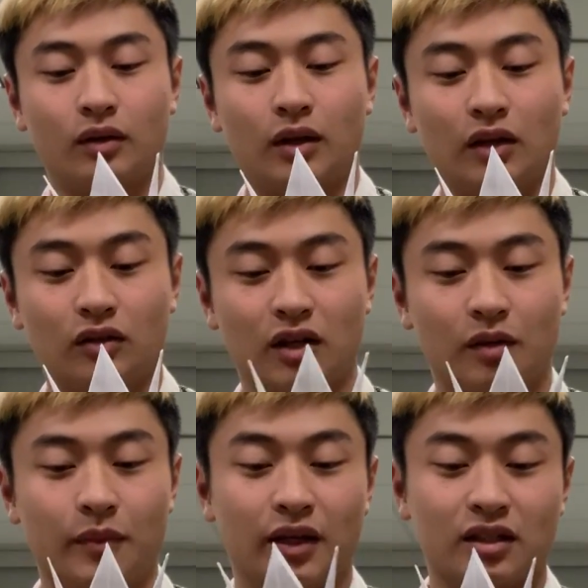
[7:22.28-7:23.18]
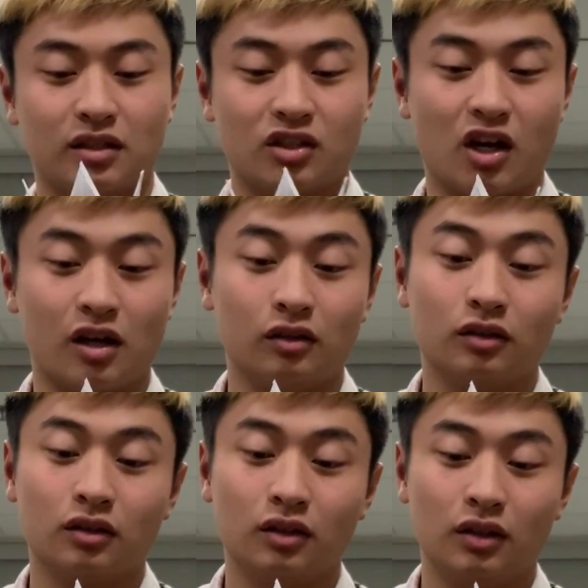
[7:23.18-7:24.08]
I learned how to make as a
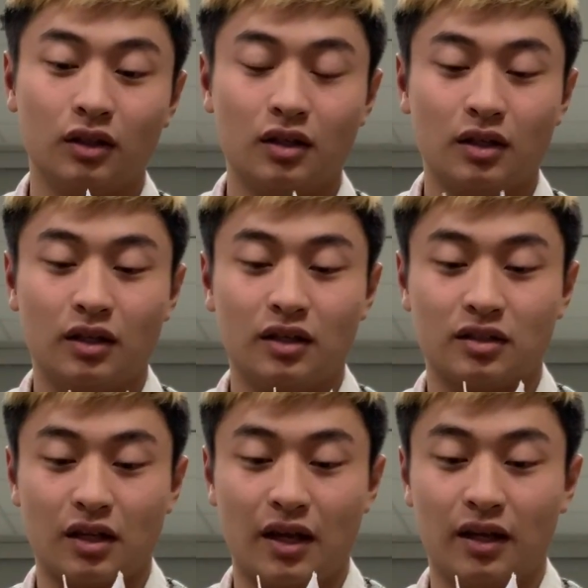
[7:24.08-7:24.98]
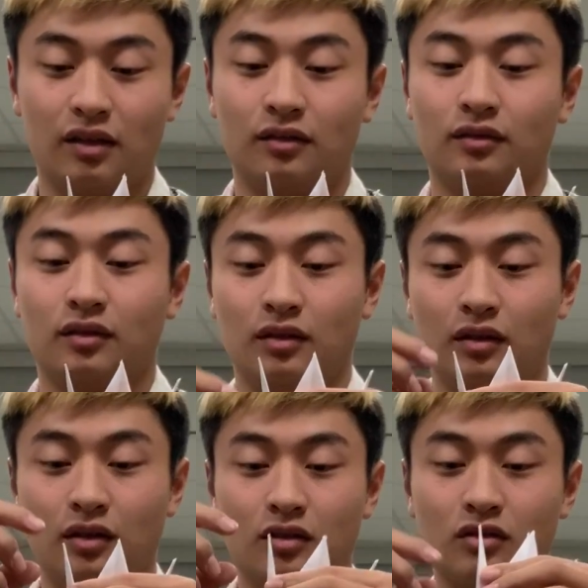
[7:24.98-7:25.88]
child, is the head.
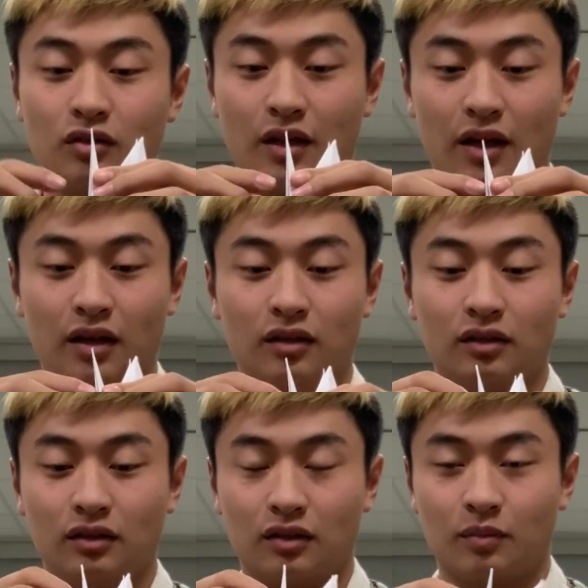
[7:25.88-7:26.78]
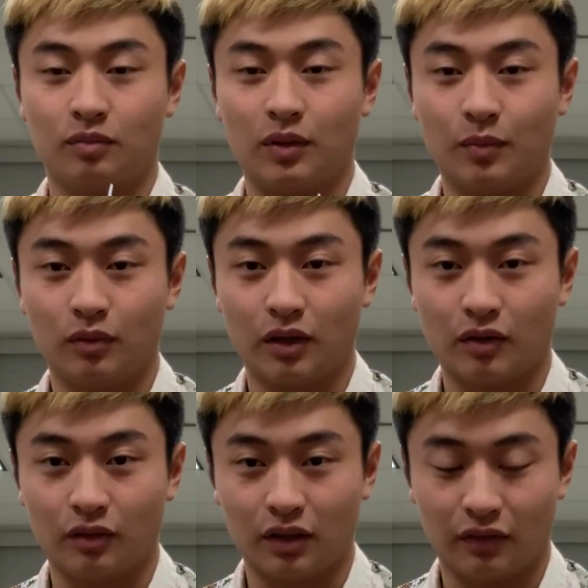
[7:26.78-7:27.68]
So the head, people get
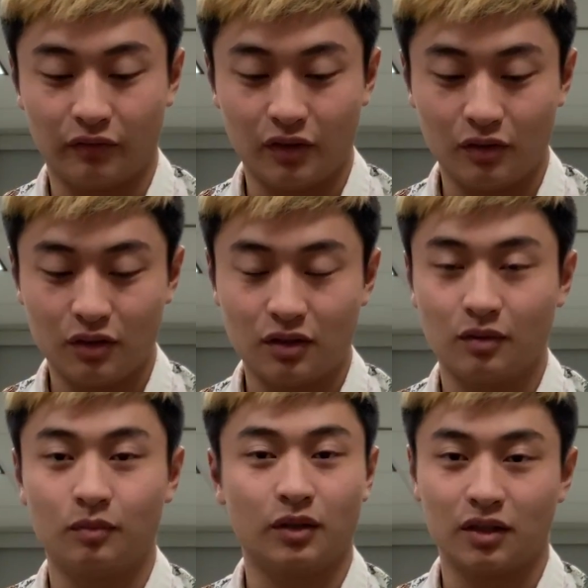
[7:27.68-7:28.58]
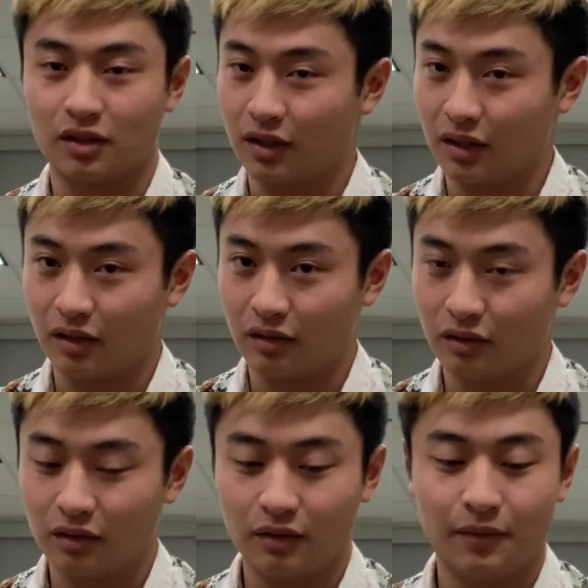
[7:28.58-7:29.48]
really confused, but it's not that hard.